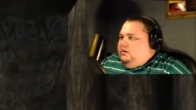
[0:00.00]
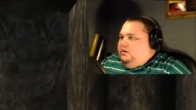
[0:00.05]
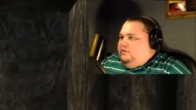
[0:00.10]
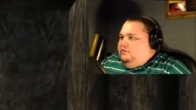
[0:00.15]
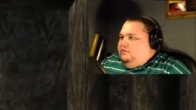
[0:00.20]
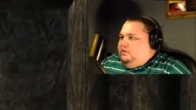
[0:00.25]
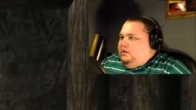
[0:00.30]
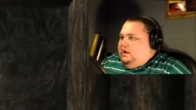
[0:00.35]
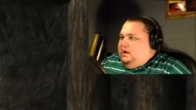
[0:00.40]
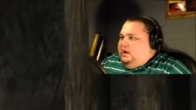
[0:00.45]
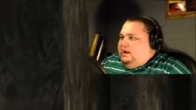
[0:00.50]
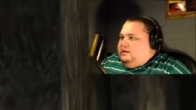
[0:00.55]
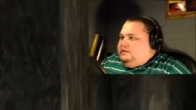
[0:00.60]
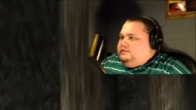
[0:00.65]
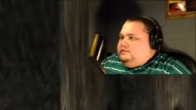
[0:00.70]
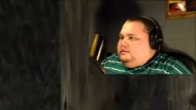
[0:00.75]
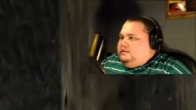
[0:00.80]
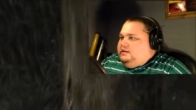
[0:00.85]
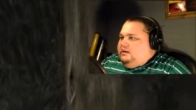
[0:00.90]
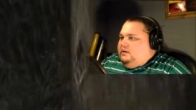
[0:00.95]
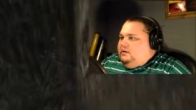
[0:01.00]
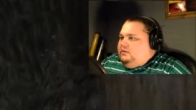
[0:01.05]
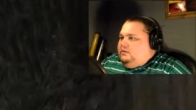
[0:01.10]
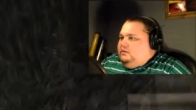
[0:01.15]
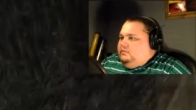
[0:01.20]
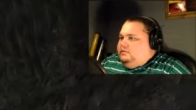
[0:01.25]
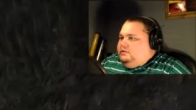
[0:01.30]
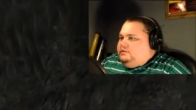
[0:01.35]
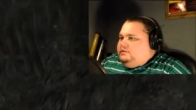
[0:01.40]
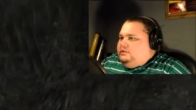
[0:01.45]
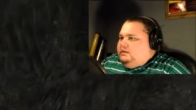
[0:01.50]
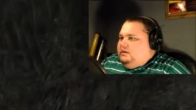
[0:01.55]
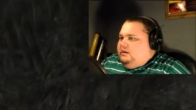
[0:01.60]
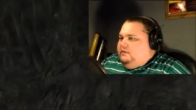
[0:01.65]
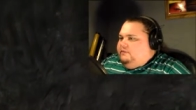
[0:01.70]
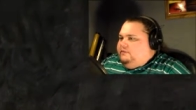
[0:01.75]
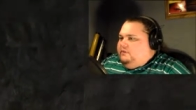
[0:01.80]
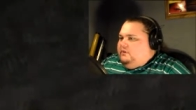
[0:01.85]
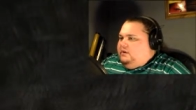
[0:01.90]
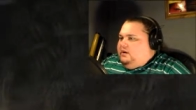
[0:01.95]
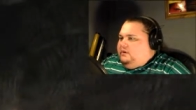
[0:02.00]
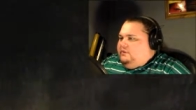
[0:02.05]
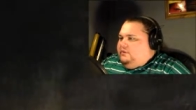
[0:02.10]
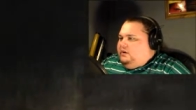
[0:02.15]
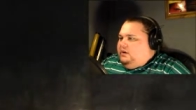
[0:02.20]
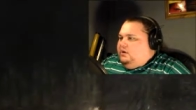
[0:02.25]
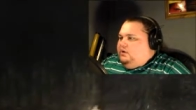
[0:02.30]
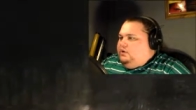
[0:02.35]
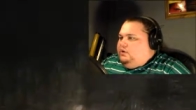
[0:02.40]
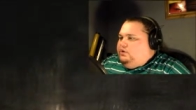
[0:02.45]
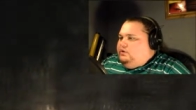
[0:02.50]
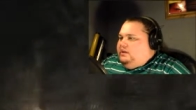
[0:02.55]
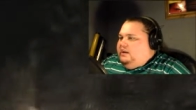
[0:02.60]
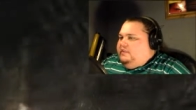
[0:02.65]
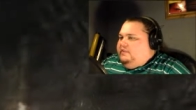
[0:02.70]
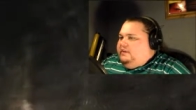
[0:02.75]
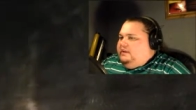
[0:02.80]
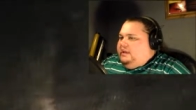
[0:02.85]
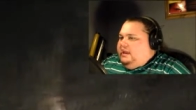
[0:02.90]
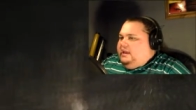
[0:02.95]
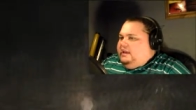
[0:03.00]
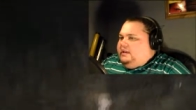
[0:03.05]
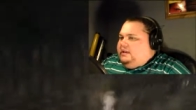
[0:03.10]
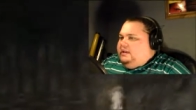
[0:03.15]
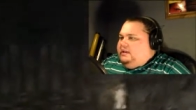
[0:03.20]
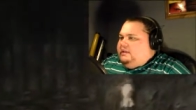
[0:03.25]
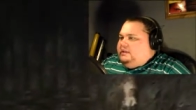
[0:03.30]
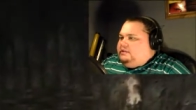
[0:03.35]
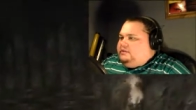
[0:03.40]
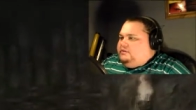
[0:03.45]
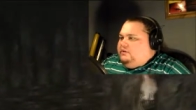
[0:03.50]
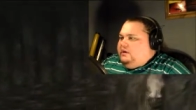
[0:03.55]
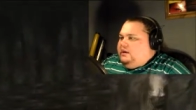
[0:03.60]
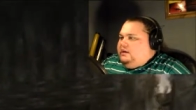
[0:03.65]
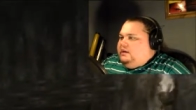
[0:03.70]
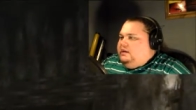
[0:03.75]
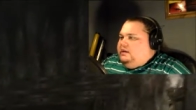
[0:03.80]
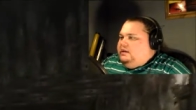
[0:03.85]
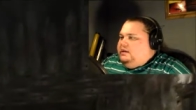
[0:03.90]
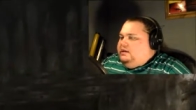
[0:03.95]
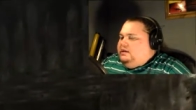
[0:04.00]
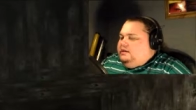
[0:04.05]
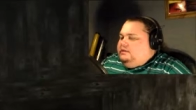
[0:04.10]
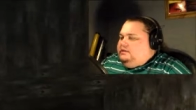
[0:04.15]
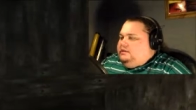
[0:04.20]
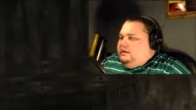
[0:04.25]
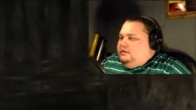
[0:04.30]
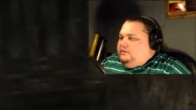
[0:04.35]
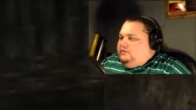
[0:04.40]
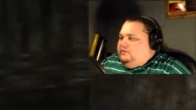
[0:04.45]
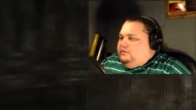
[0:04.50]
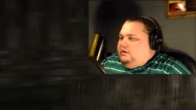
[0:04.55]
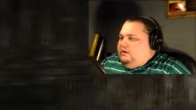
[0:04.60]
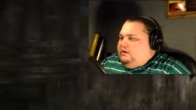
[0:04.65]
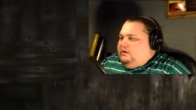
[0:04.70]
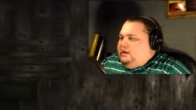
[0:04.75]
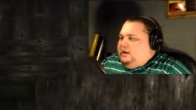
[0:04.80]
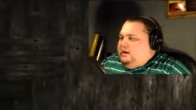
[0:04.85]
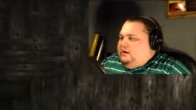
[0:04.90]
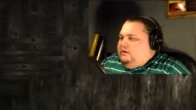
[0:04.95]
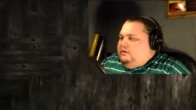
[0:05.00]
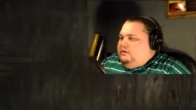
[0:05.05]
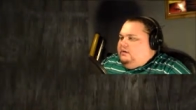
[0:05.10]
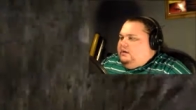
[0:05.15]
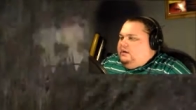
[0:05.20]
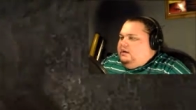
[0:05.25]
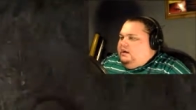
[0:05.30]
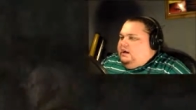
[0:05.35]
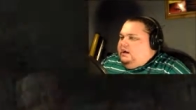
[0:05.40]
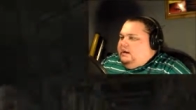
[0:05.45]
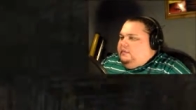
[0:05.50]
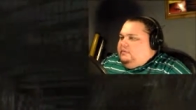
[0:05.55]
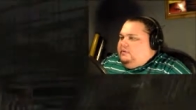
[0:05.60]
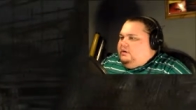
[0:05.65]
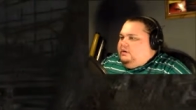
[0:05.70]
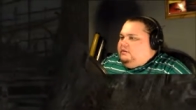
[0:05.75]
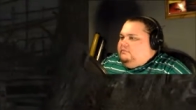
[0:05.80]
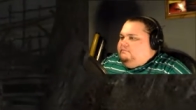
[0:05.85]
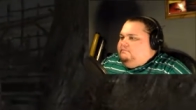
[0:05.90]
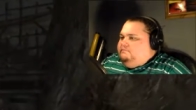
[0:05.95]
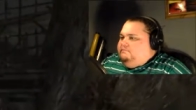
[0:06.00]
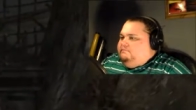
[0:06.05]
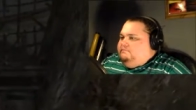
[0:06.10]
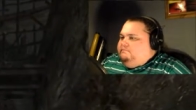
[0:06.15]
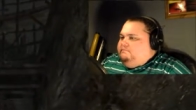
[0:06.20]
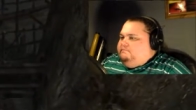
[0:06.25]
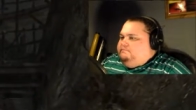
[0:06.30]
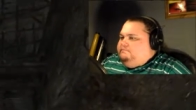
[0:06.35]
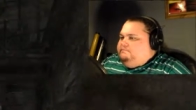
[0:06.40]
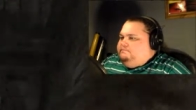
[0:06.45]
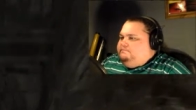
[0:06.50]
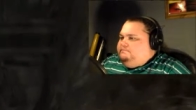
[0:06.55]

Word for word: of locks are a little bit tougher, I think. Oh no, you need the gate key, that's right to get through here. Now, I'm gonna... Mm,